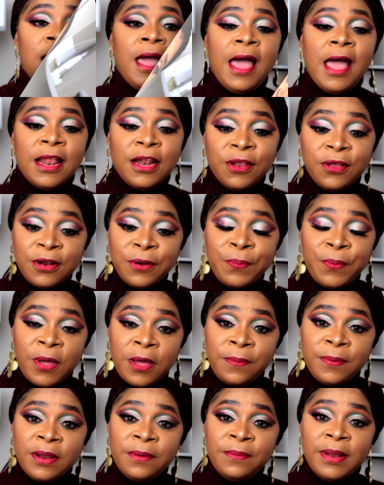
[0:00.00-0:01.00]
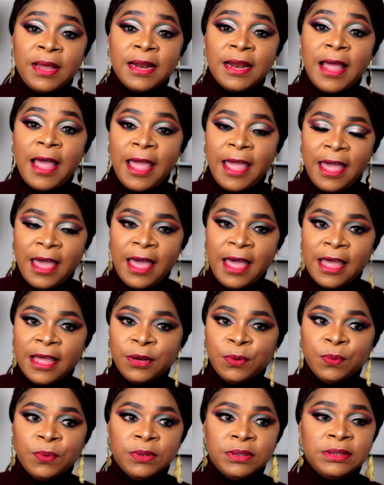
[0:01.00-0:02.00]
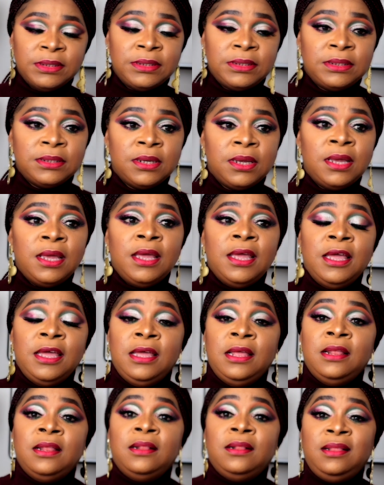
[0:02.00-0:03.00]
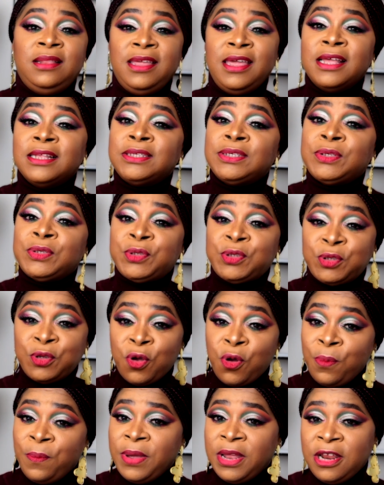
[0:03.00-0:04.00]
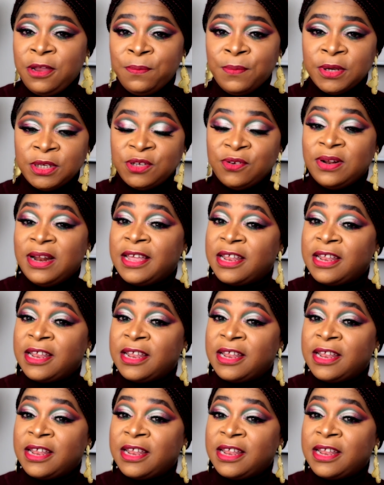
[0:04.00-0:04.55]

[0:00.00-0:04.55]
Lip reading: Another problem that I had was there are so many materials.